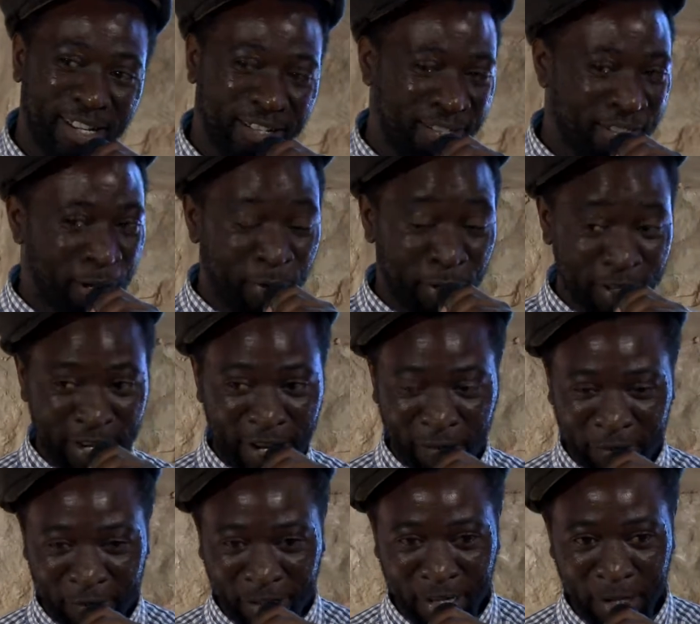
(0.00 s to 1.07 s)
Southern
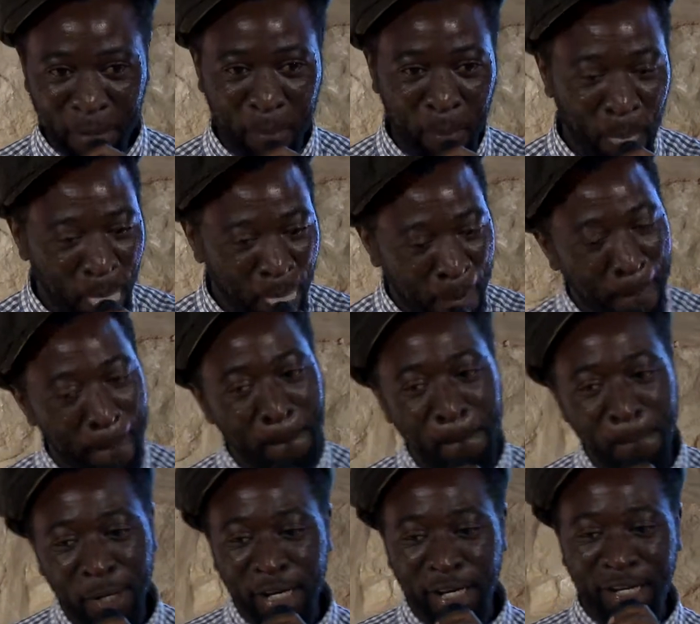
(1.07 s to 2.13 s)
Africa.
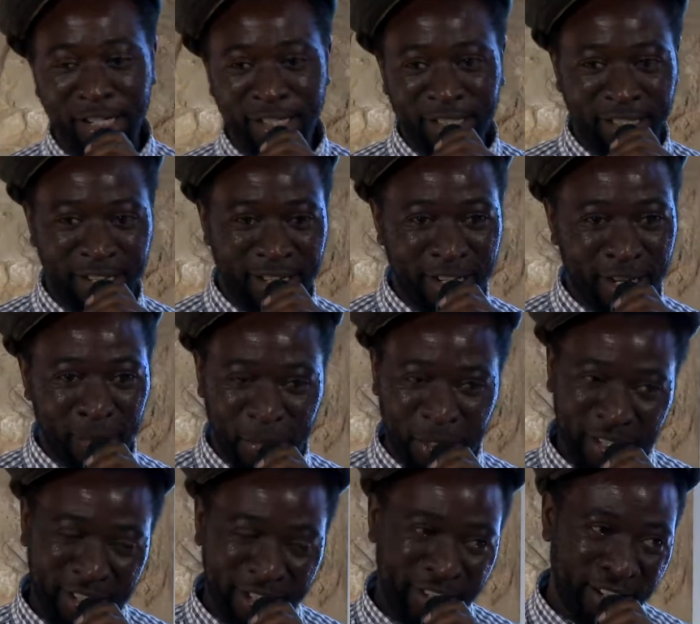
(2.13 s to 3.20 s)
And I'm
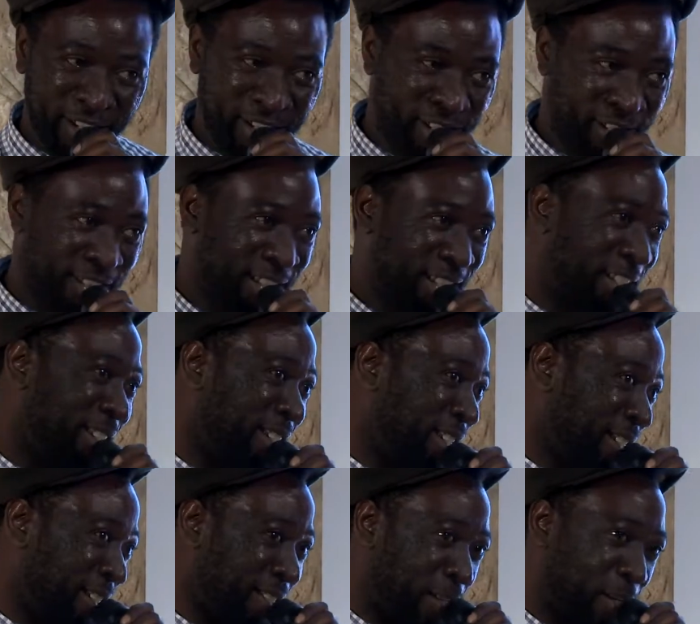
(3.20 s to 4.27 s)
here, as he said,
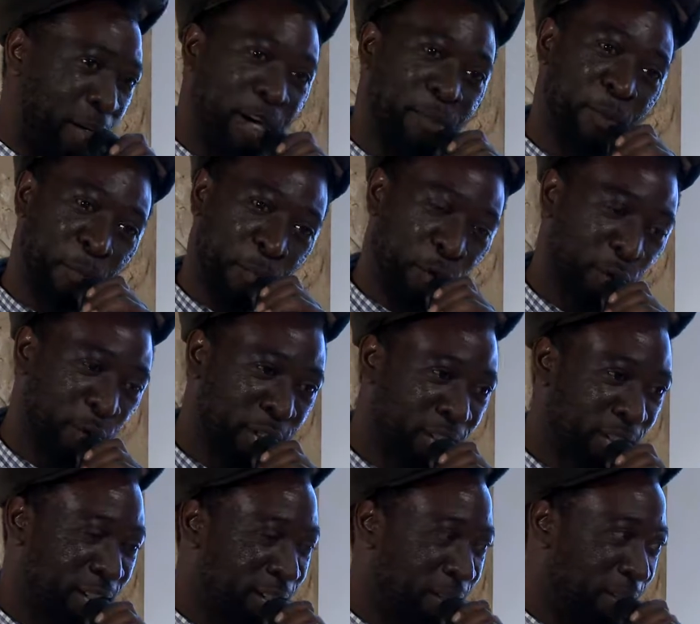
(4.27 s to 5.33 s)
as I'm a
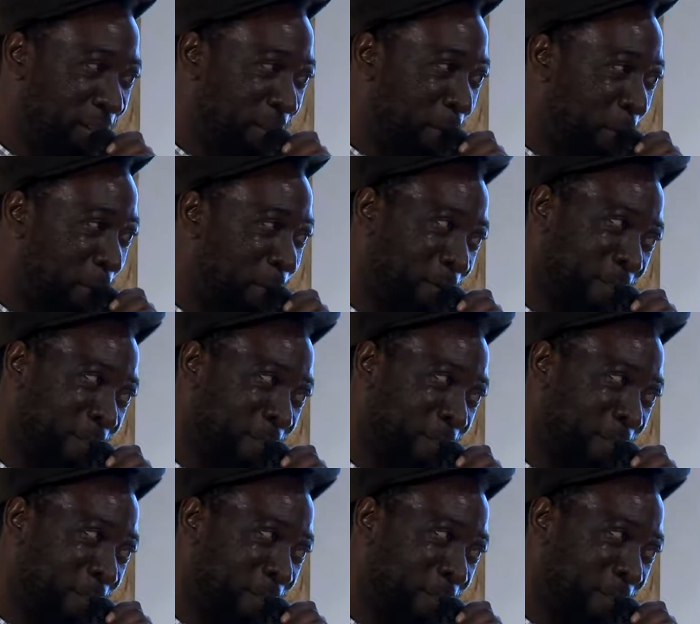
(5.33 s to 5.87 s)
poet and